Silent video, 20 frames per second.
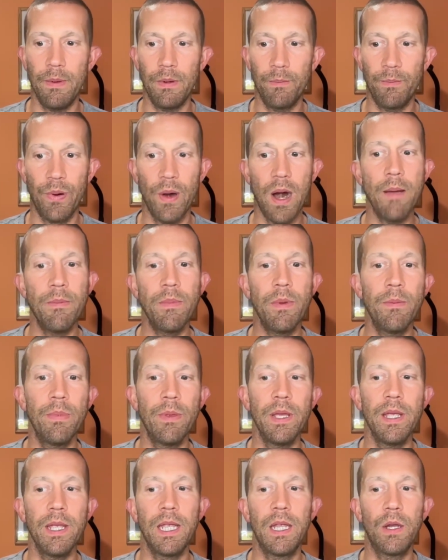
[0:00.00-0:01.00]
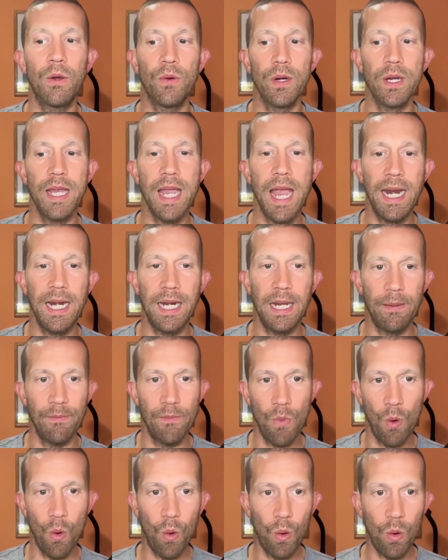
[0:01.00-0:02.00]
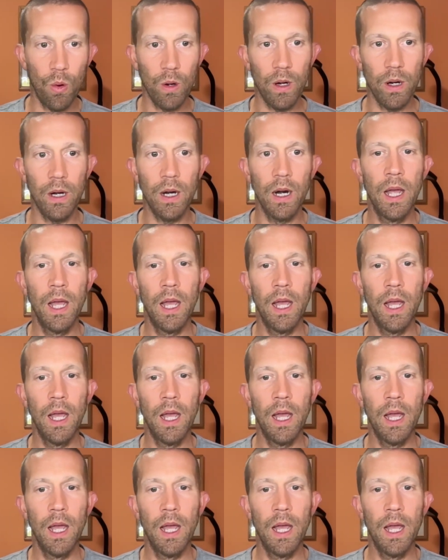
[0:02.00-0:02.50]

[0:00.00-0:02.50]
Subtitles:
probably creating more